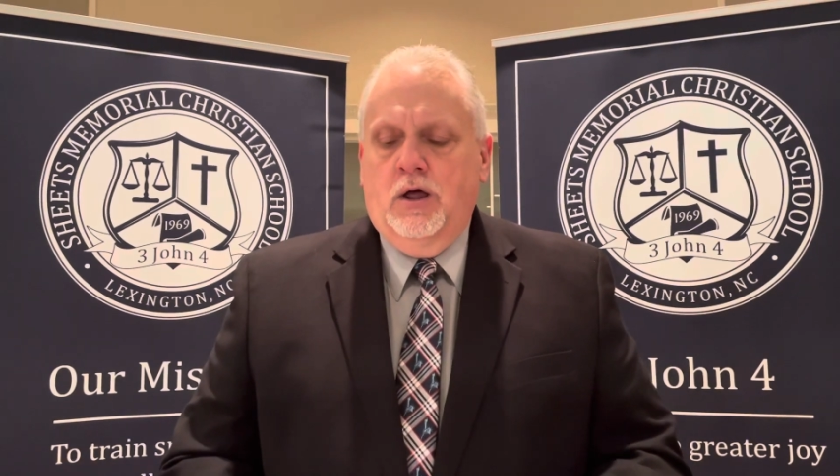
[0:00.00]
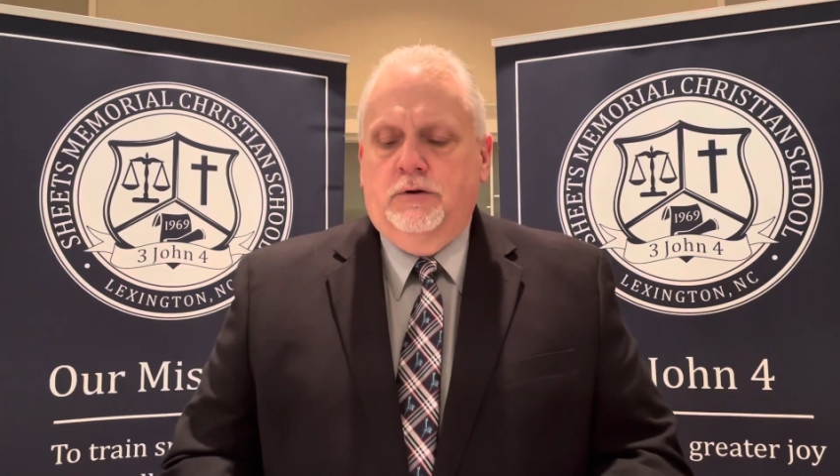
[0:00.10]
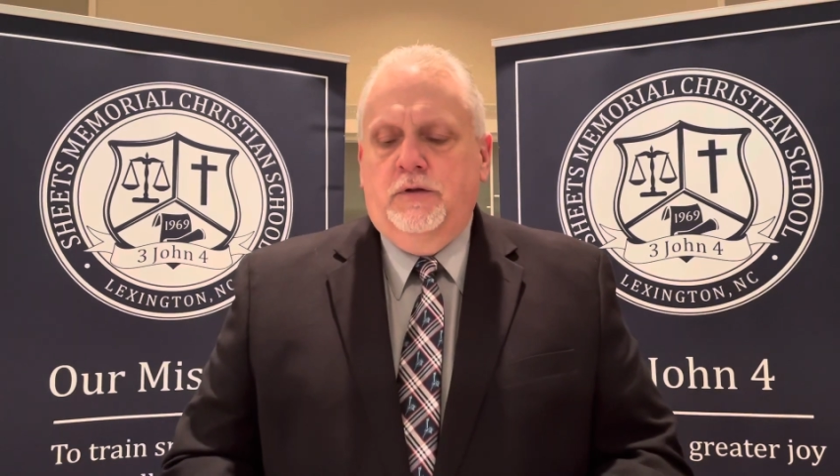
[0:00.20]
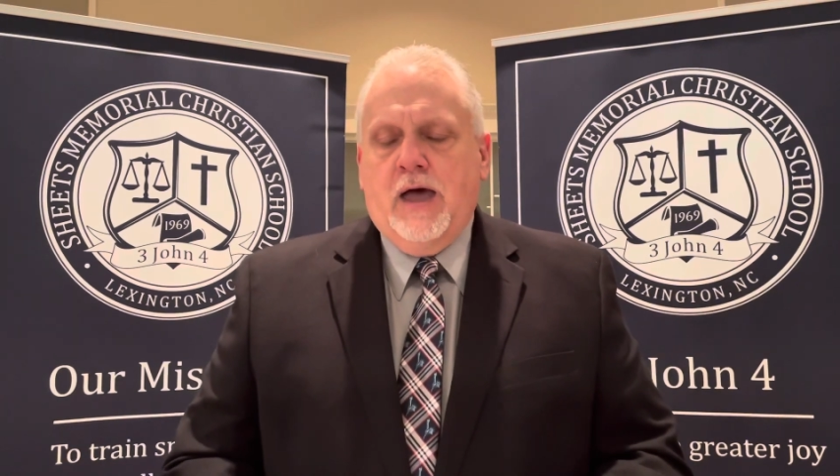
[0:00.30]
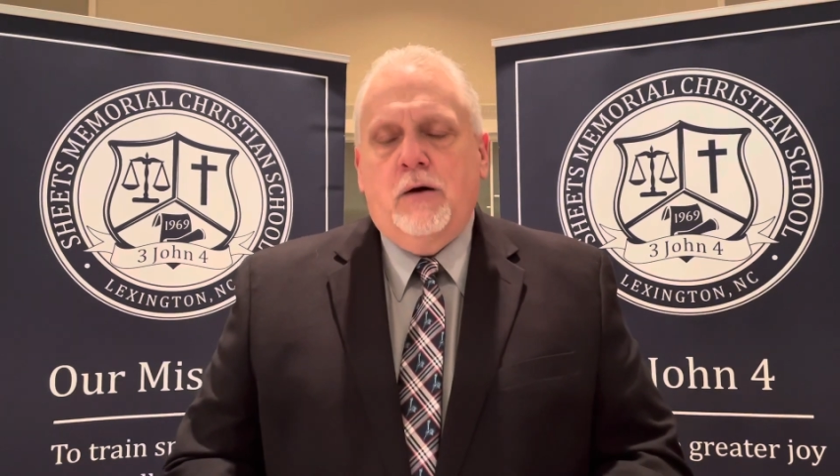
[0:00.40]

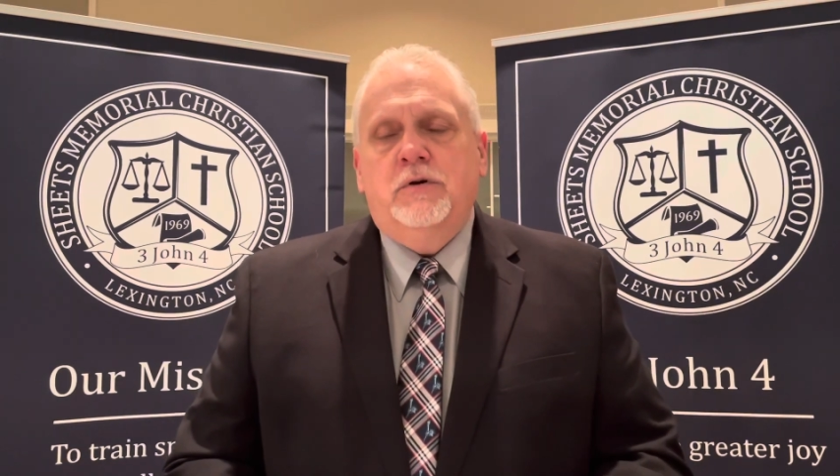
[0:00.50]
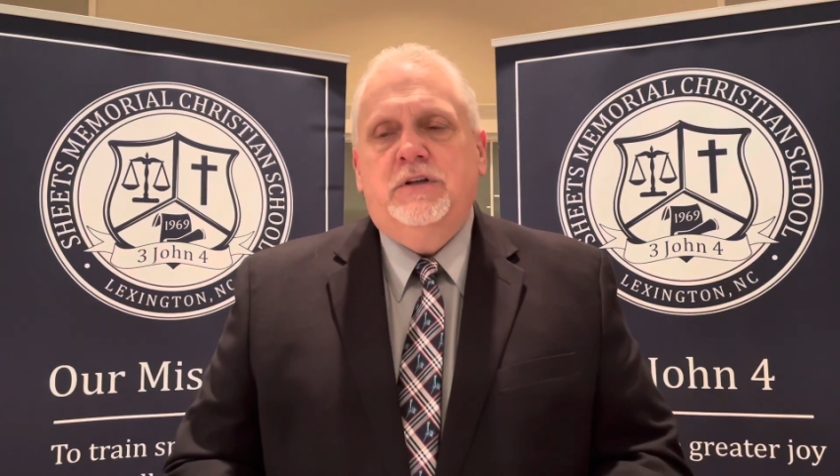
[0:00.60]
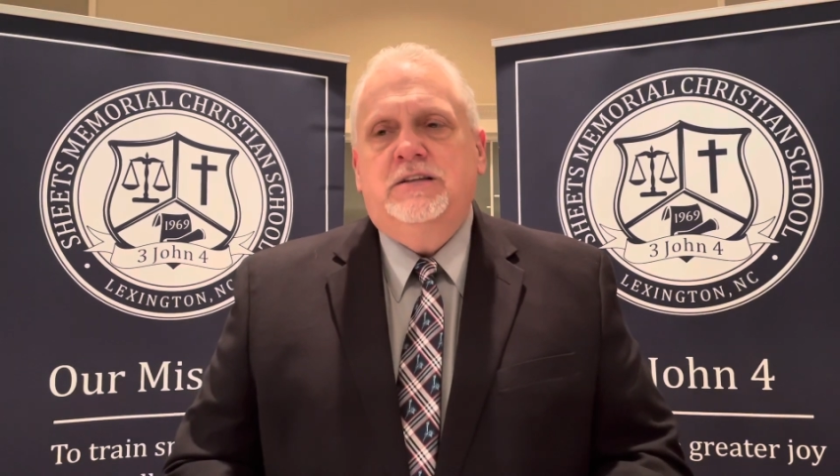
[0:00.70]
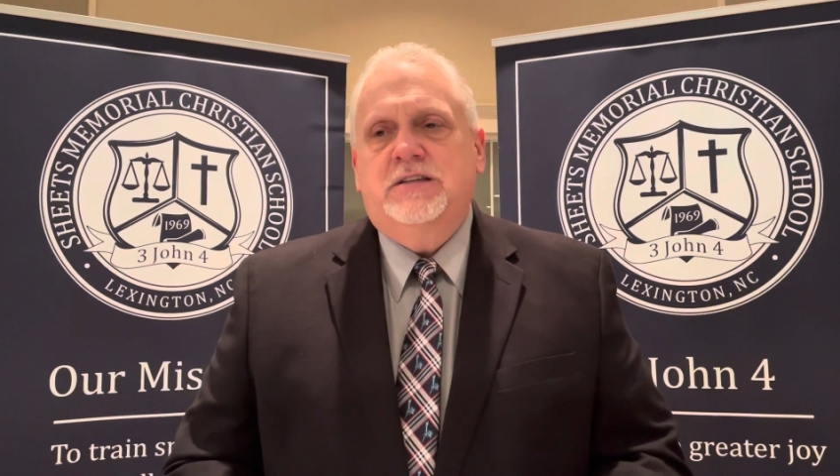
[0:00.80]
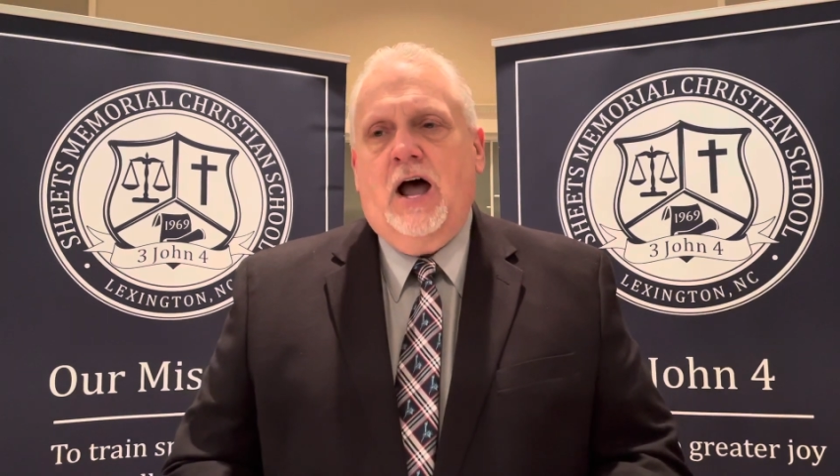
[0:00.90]
So that was
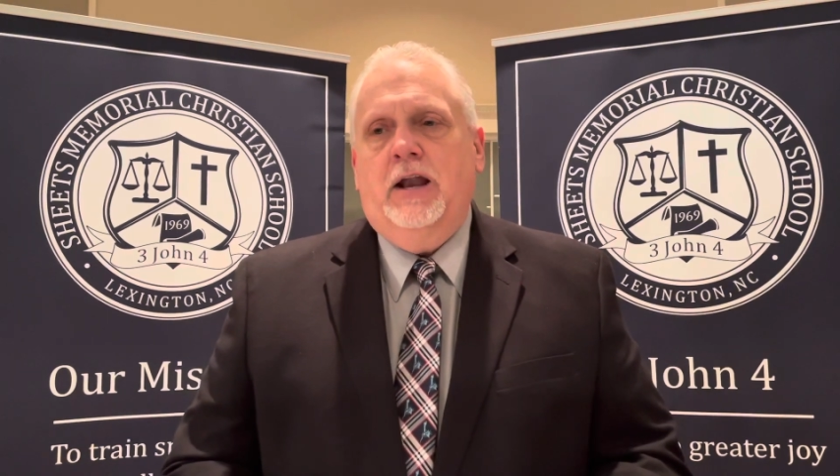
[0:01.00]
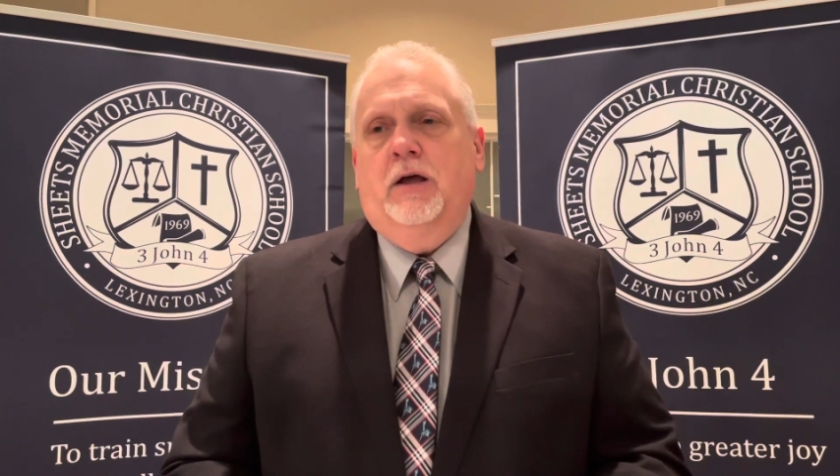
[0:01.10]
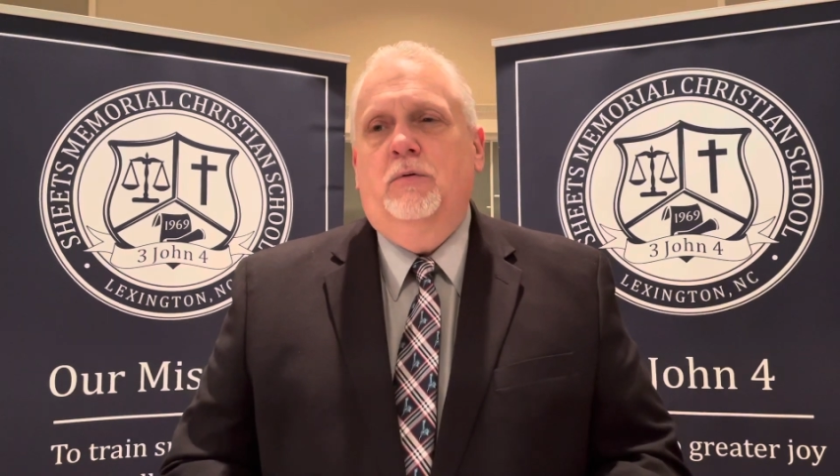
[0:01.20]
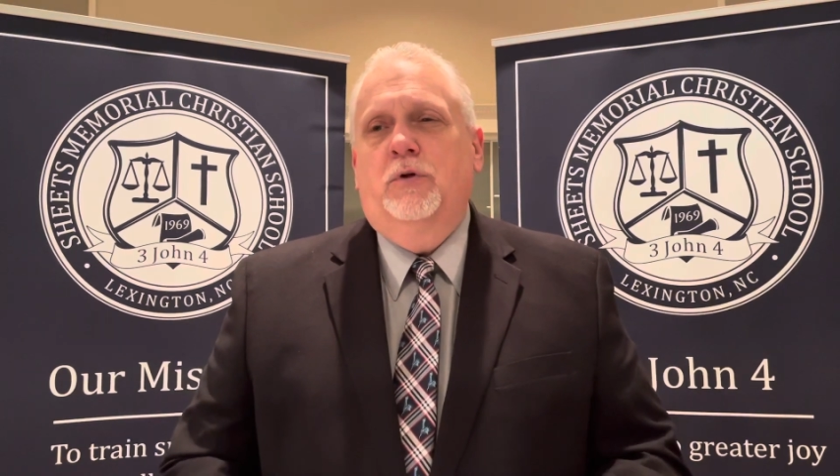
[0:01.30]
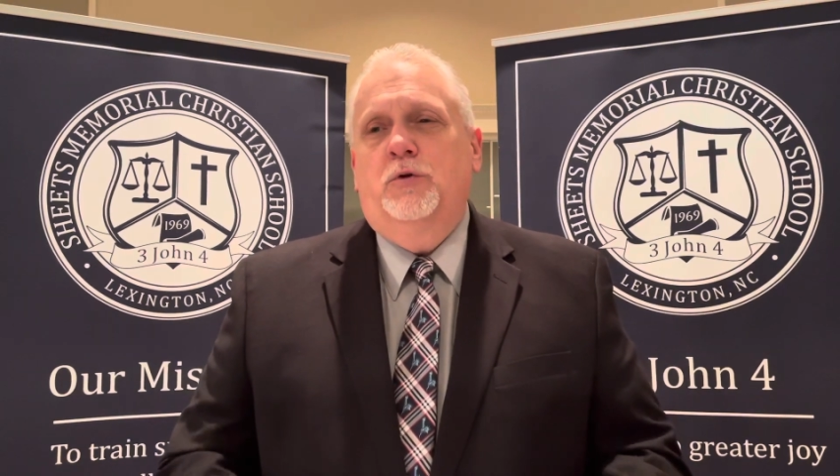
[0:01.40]
exciting. And